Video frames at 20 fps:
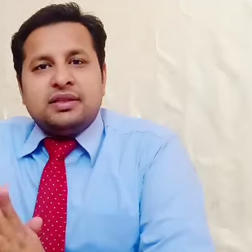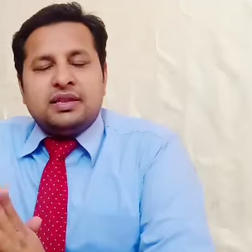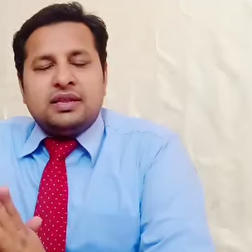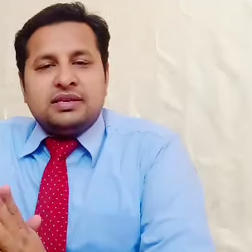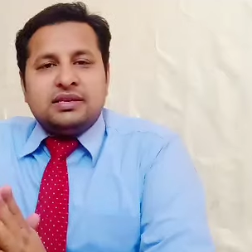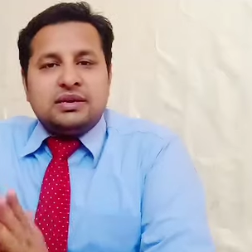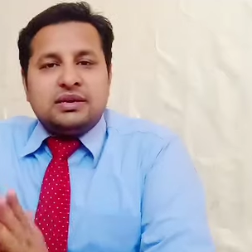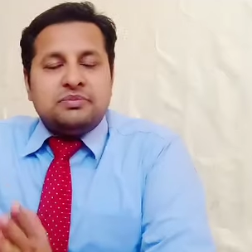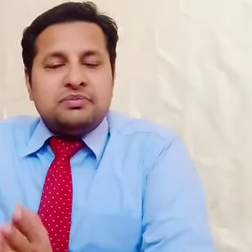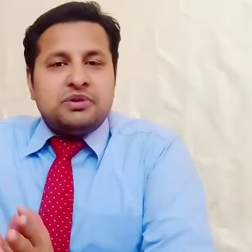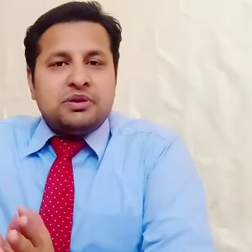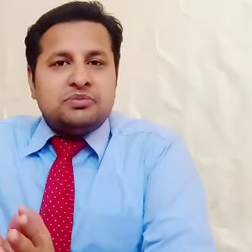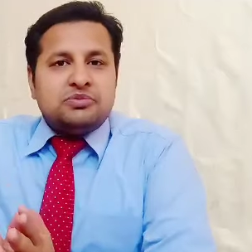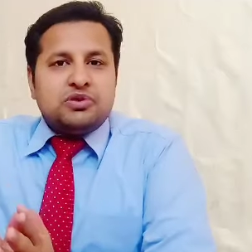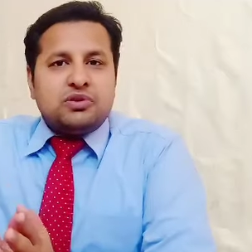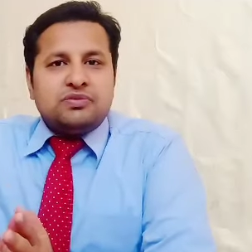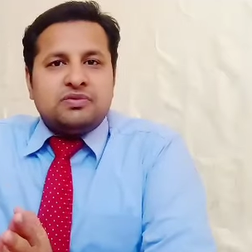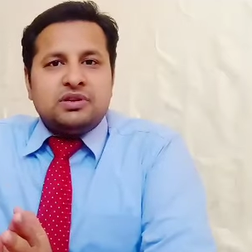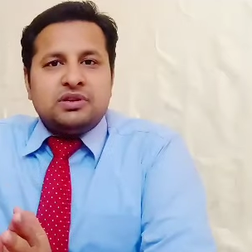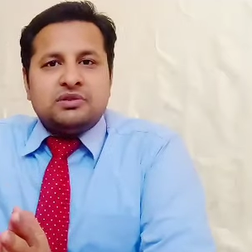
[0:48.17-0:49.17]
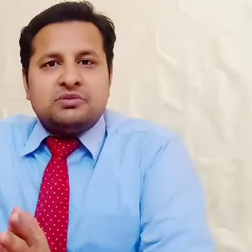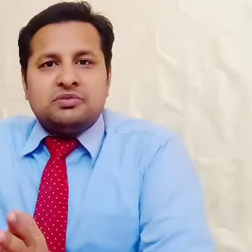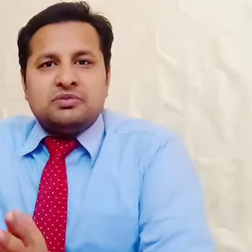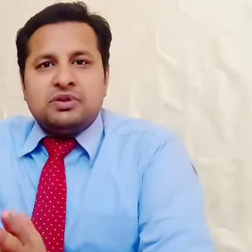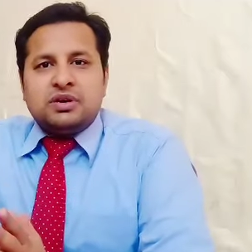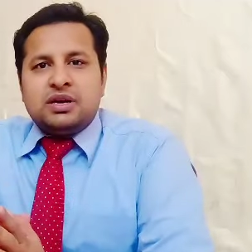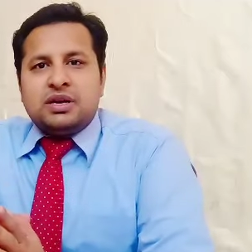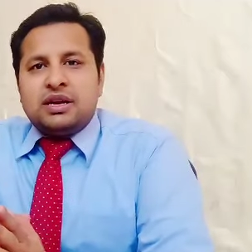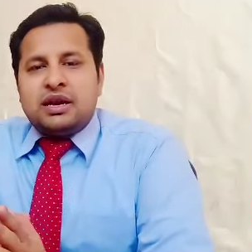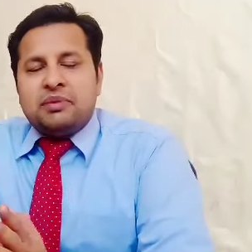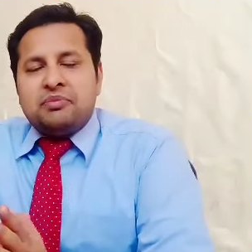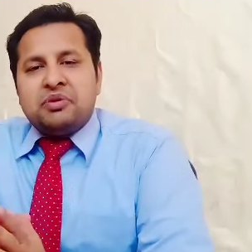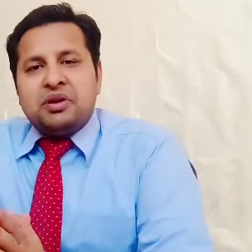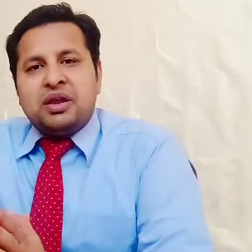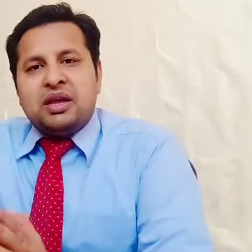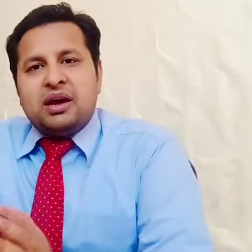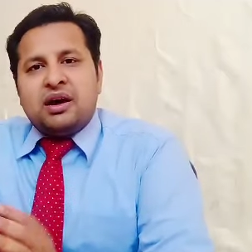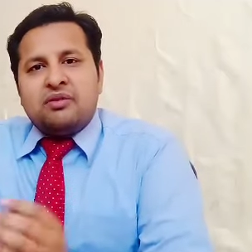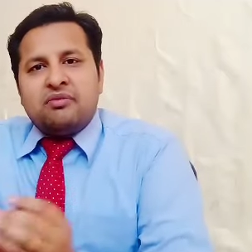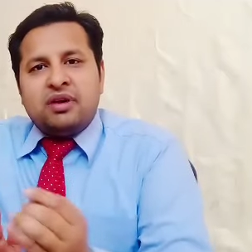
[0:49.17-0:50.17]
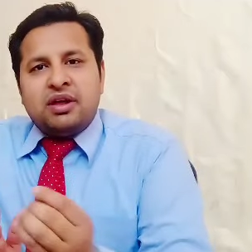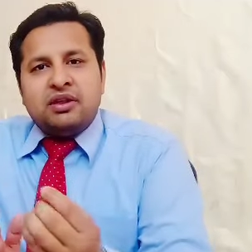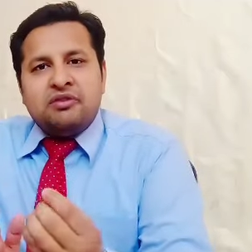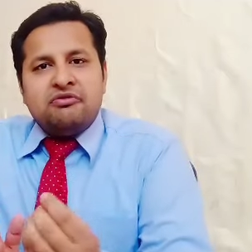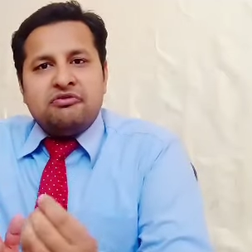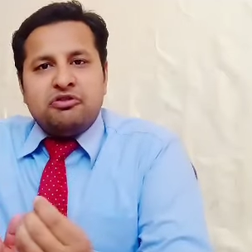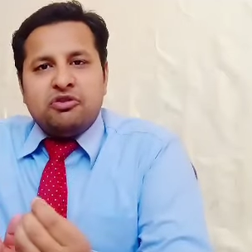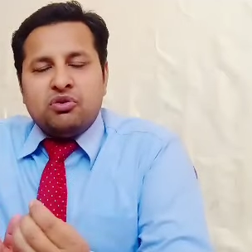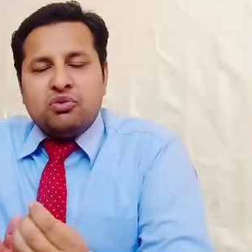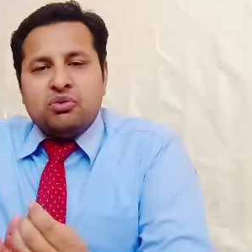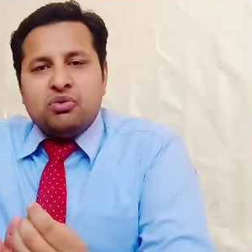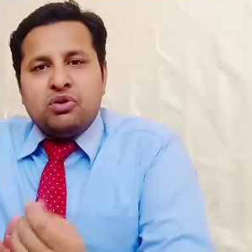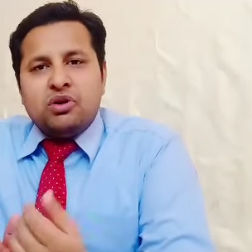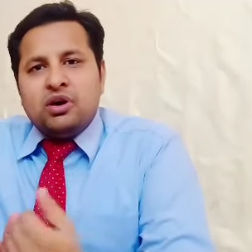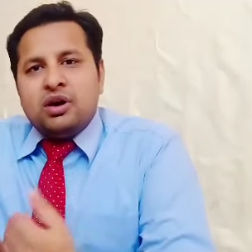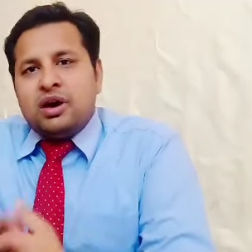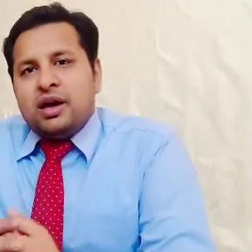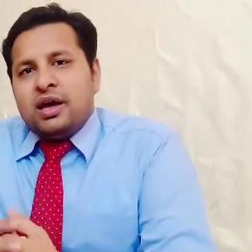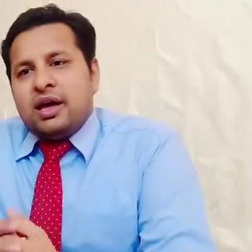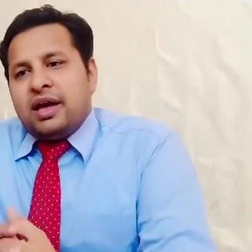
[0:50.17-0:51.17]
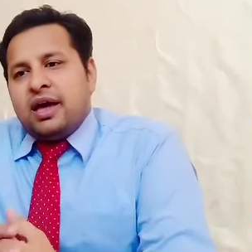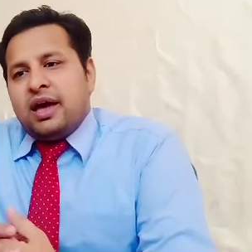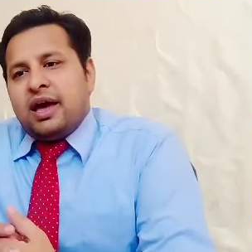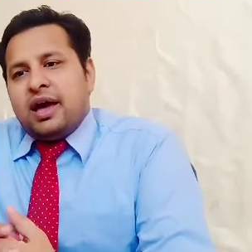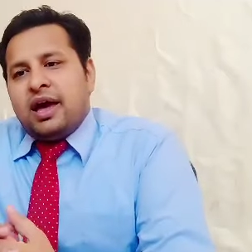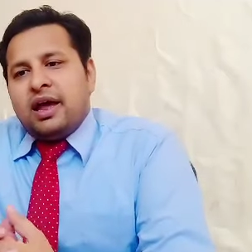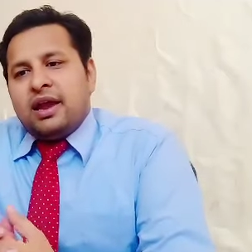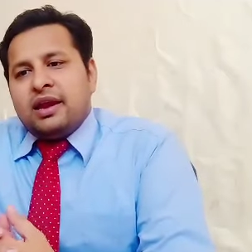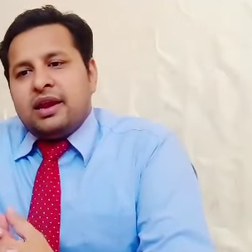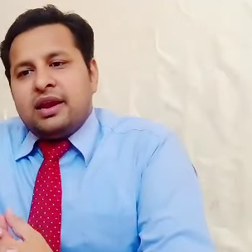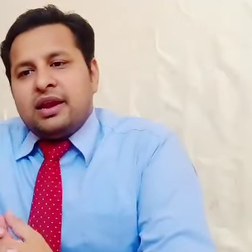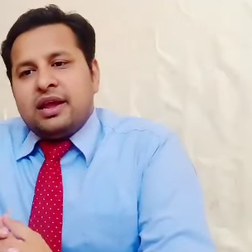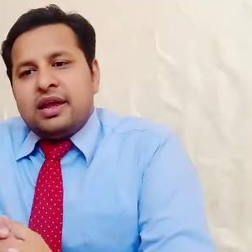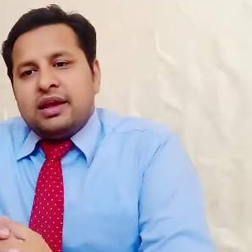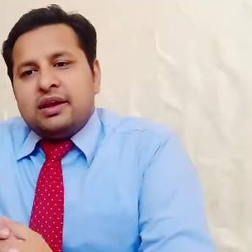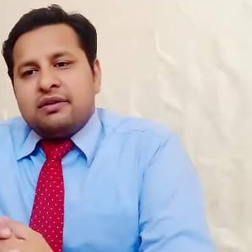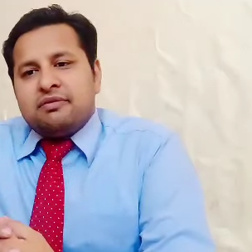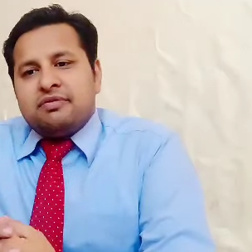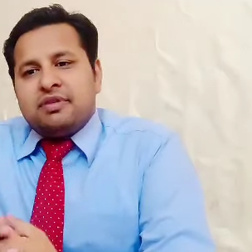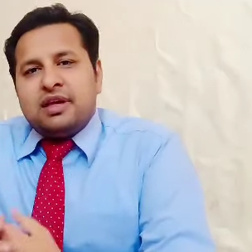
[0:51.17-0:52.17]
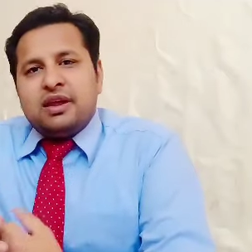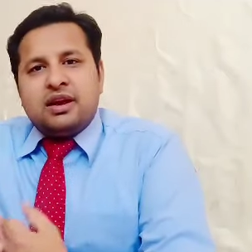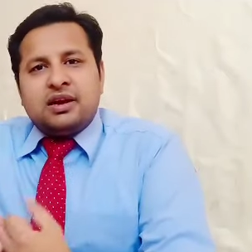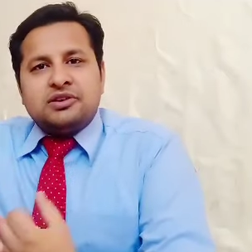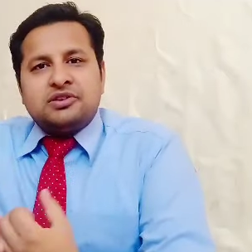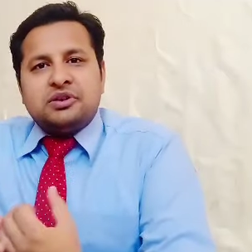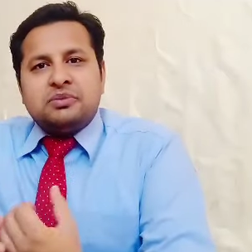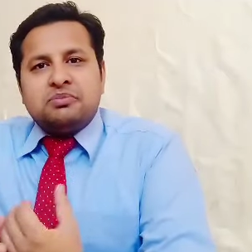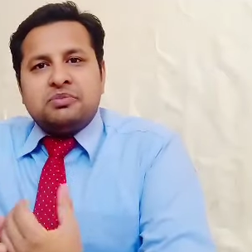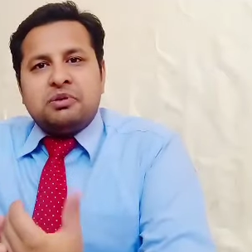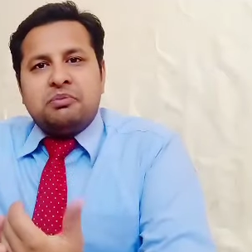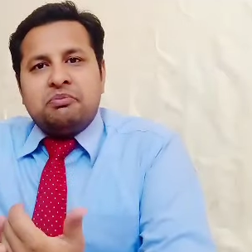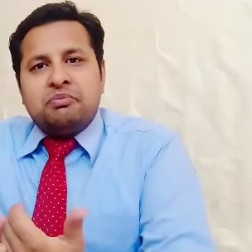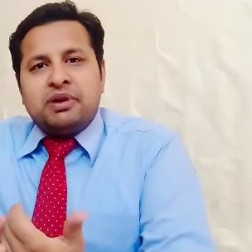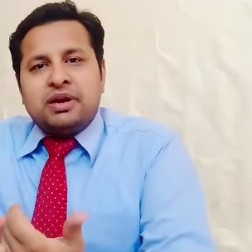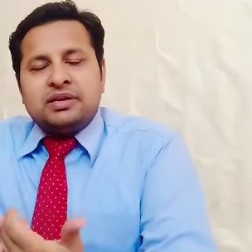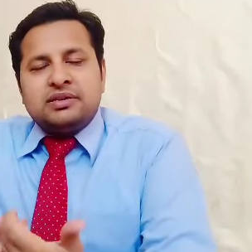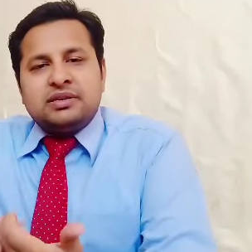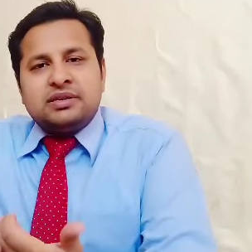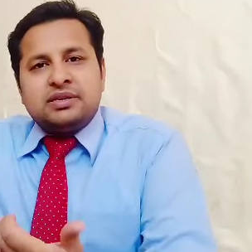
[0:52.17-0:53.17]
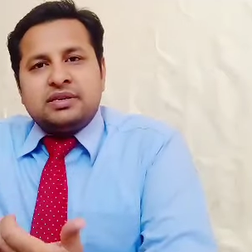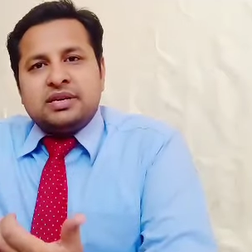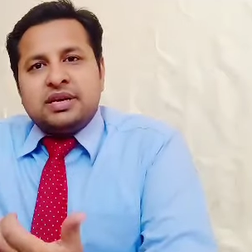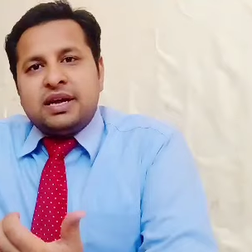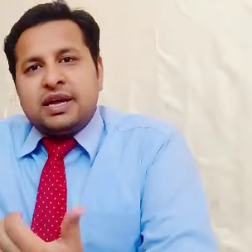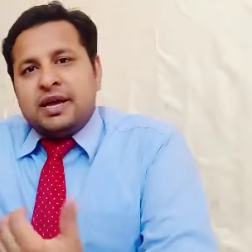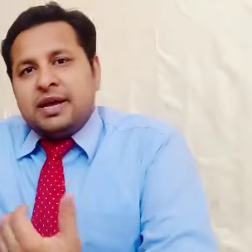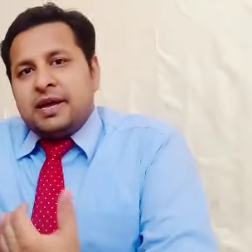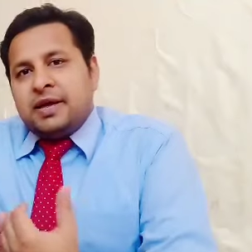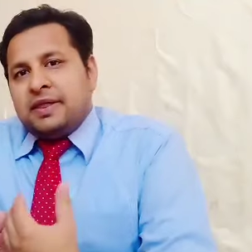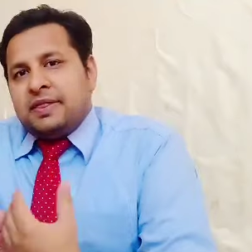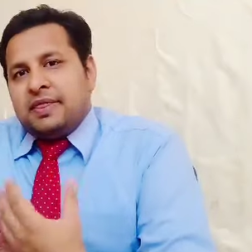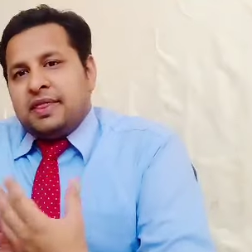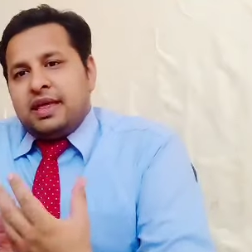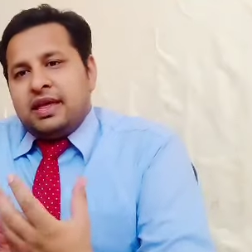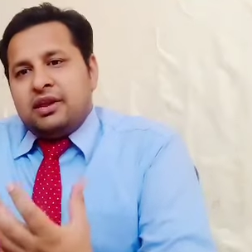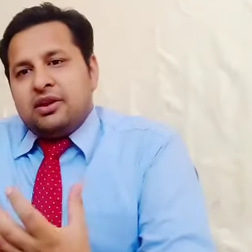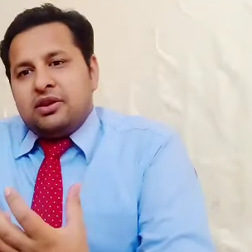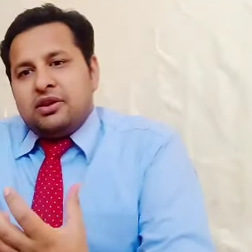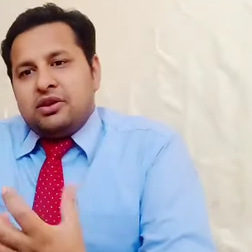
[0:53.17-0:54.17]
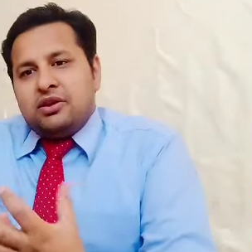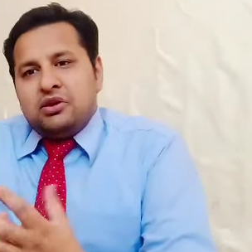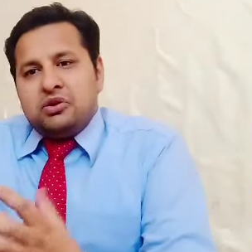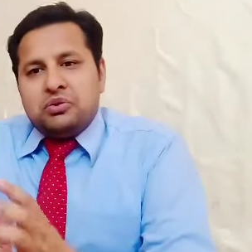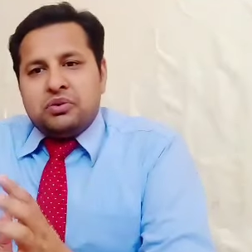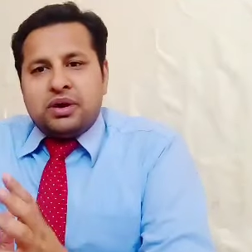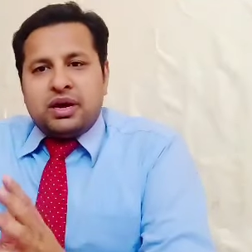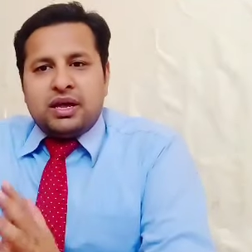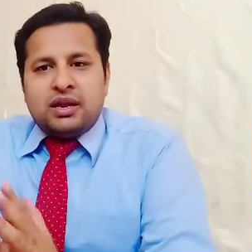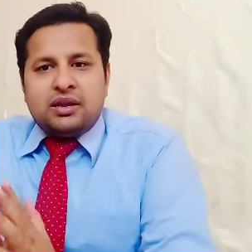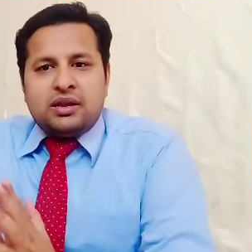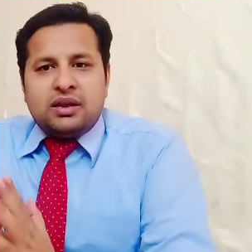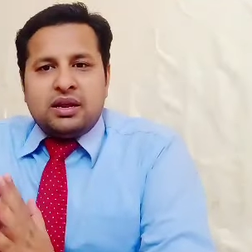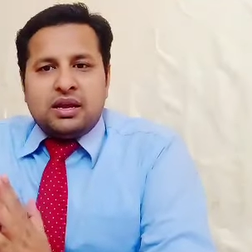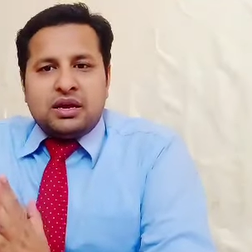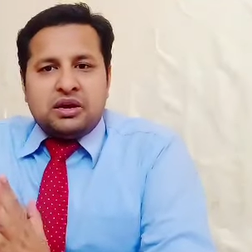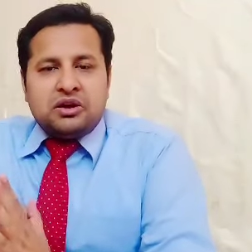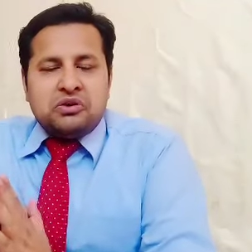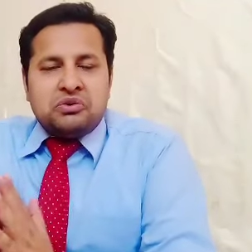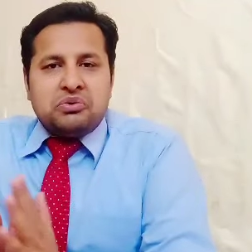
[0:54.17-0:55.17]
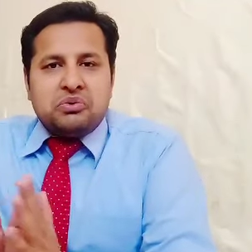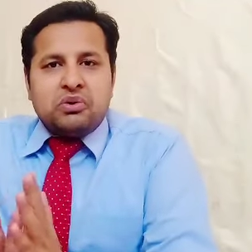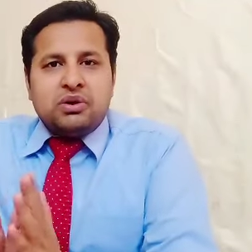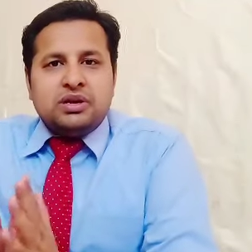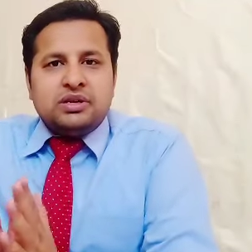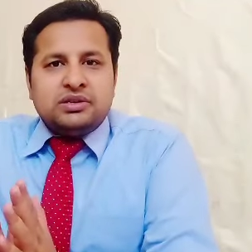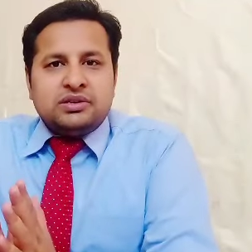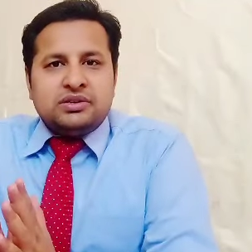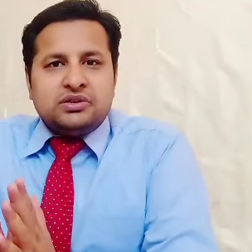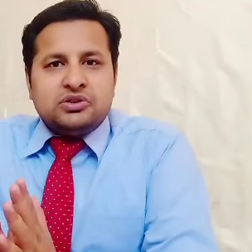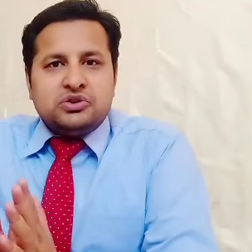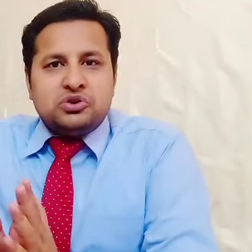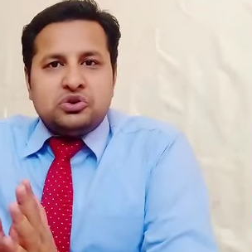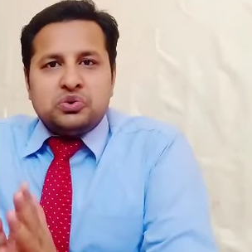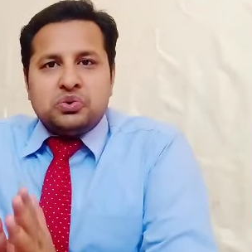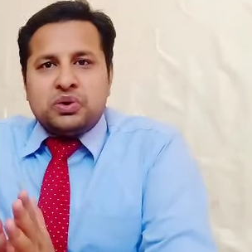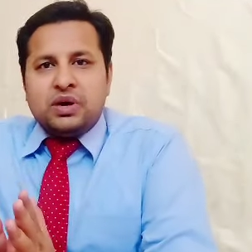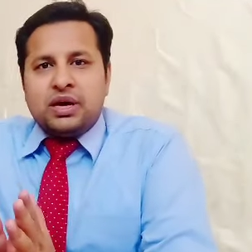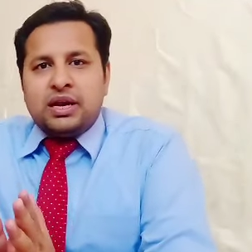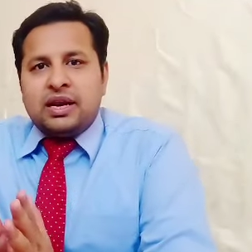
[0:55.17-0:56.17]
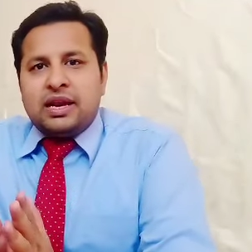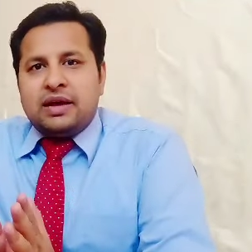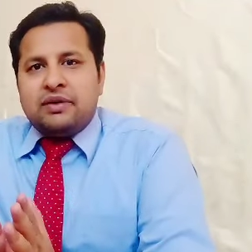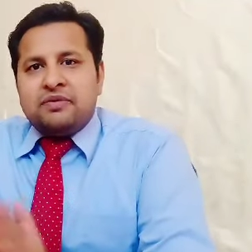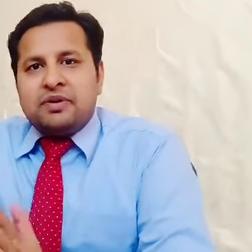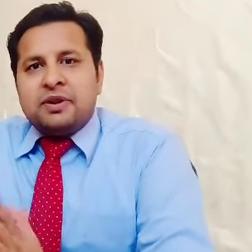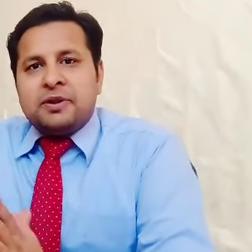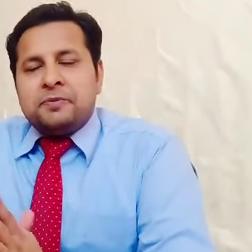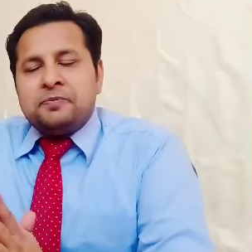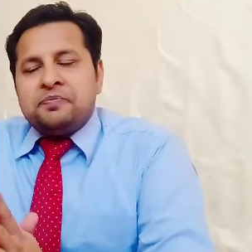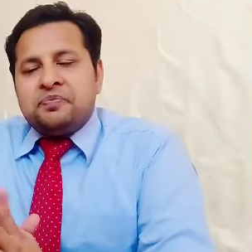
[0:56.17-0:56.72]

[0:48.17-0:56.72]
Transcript: The symptoms of this remedy are very few, and if there are symptoms present then you can control his sugar level.